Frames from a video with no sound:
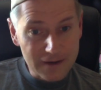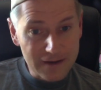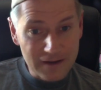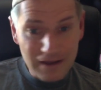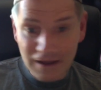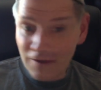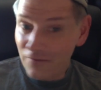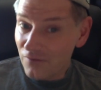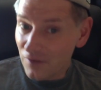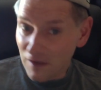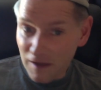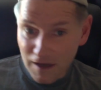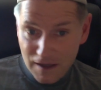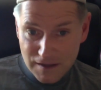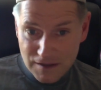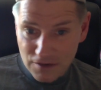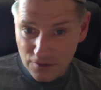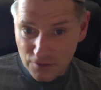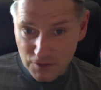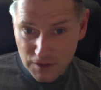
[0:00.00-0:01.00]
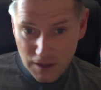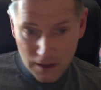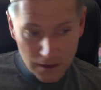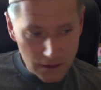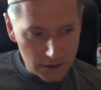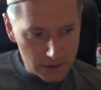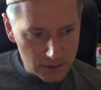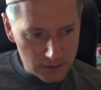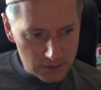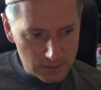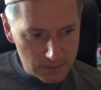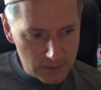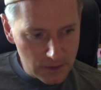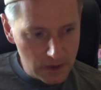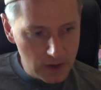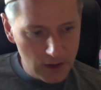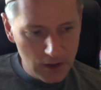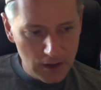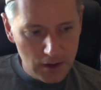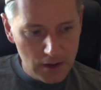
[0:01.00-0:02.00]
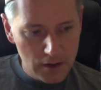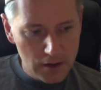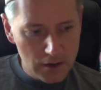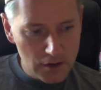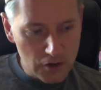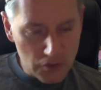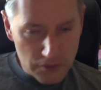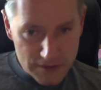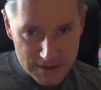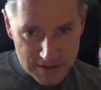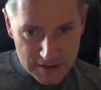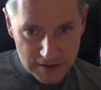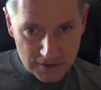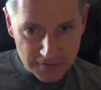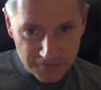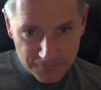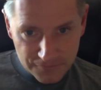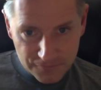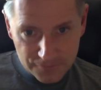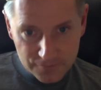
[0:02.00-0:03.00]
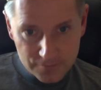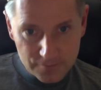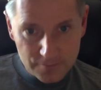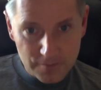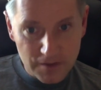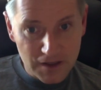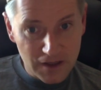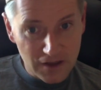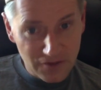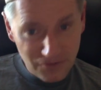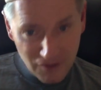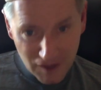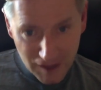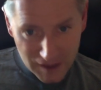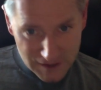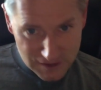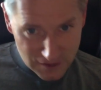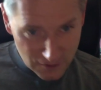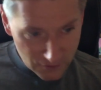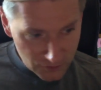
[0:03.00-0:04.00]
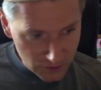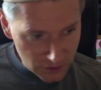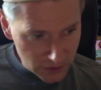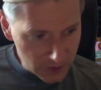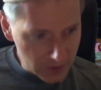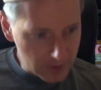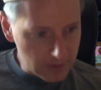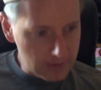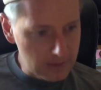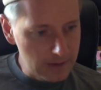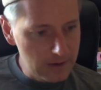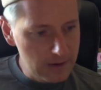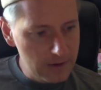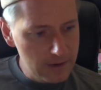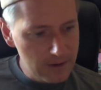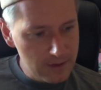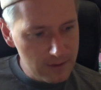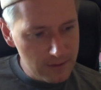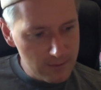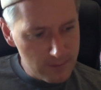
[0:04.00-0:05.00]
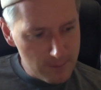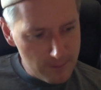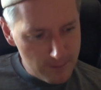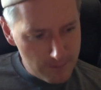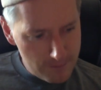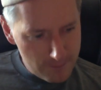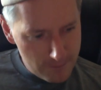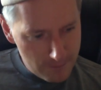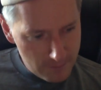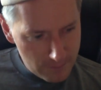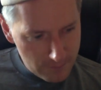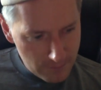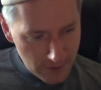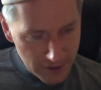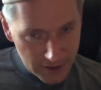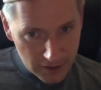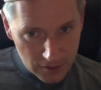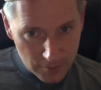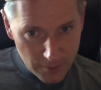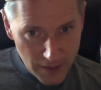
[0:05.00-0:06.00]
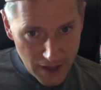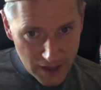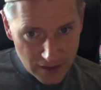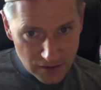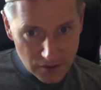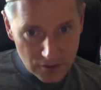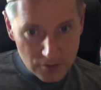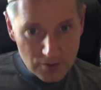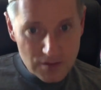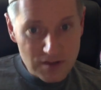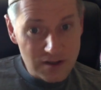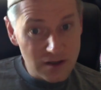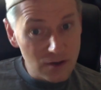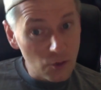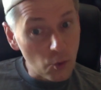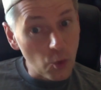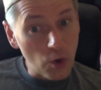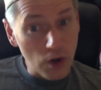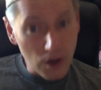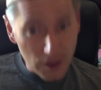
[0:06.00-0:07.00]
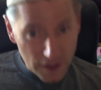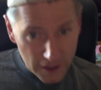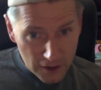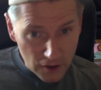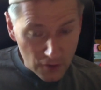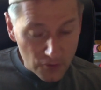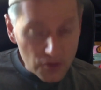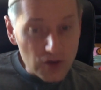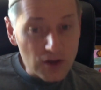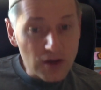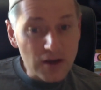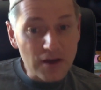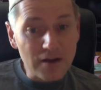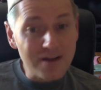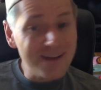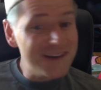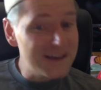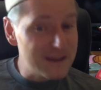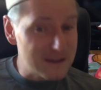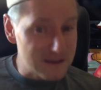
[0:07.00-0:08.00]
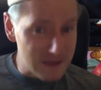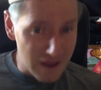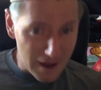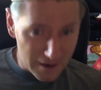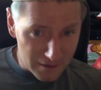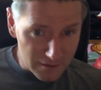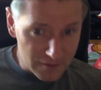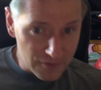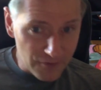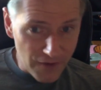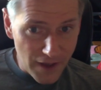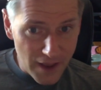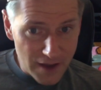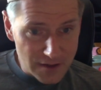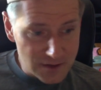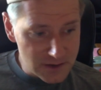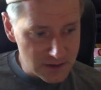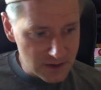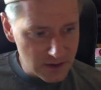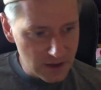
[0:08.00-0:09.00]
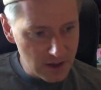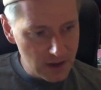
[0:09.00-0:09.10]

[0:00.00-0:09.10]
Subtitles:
If he gets over that hill. Christoph, if he gets over the hill. Michael Matthews will get over the hill, not as fast.